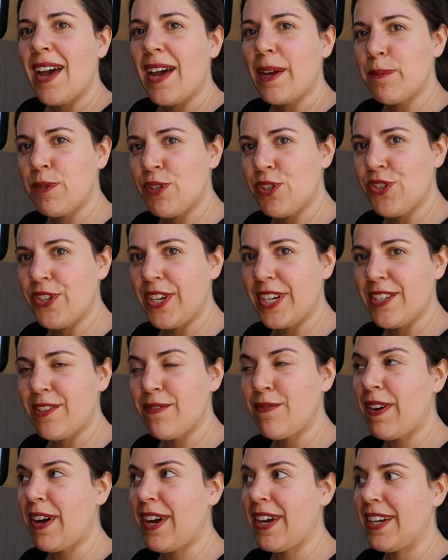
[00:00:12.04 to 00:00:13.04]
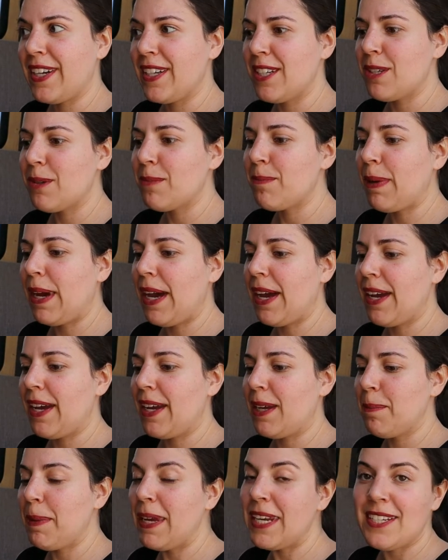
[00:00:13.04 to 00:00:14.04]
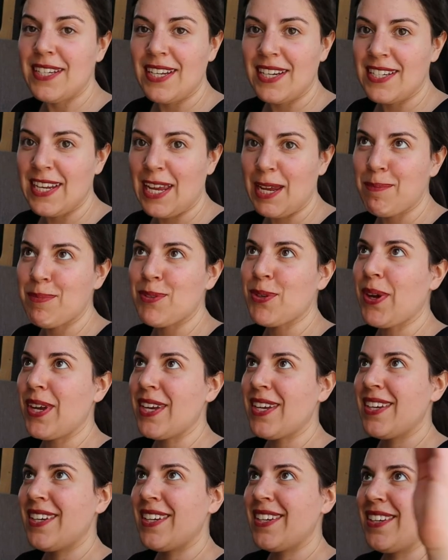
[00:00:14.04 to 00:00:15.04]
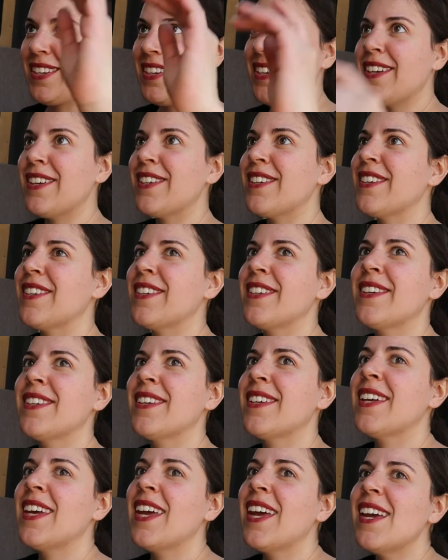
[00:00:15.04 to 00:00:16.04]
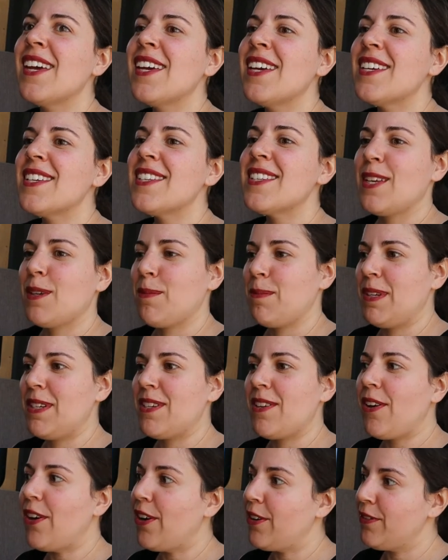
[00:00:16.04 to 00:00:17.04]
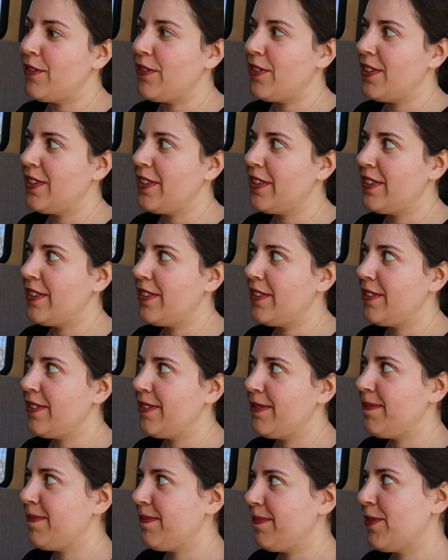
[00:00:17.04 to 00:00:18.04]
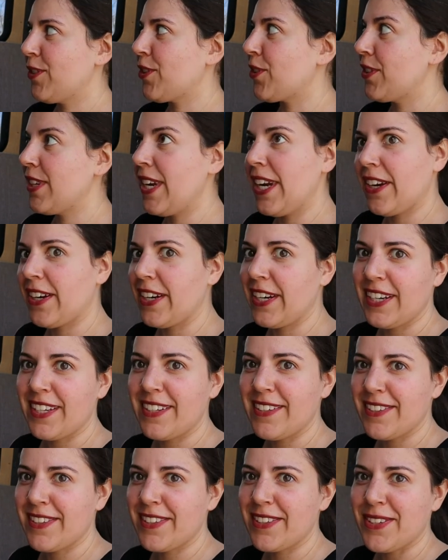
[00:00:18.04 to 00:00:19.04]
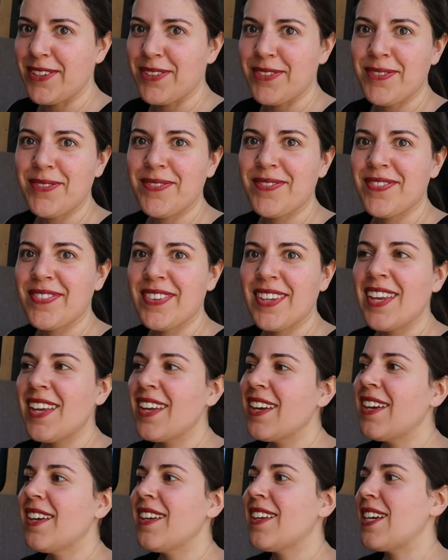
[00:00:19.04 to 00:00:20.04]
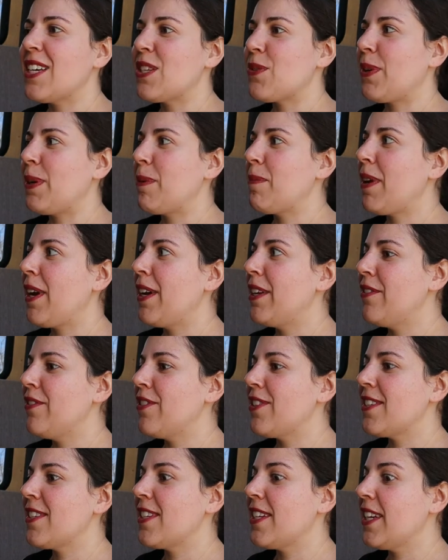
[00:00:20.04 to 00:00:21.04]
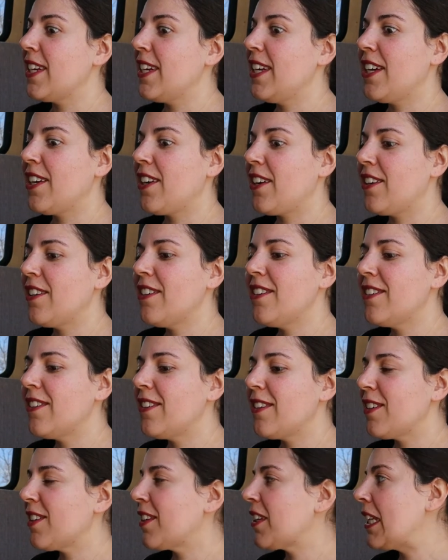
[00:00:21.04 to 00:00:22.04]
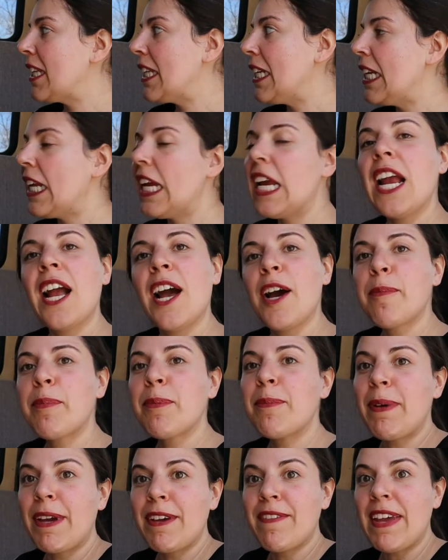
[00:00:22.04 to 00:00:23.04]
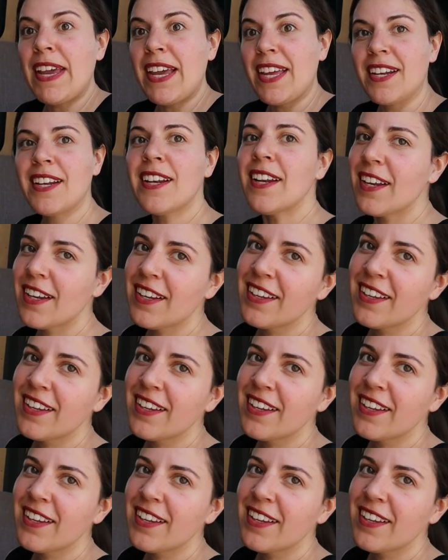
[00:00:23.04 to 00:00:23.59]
I'm just trying to find my painting tape so I can segment off certain areas, so that's why I'm kind of just sitting here cleaning up my van.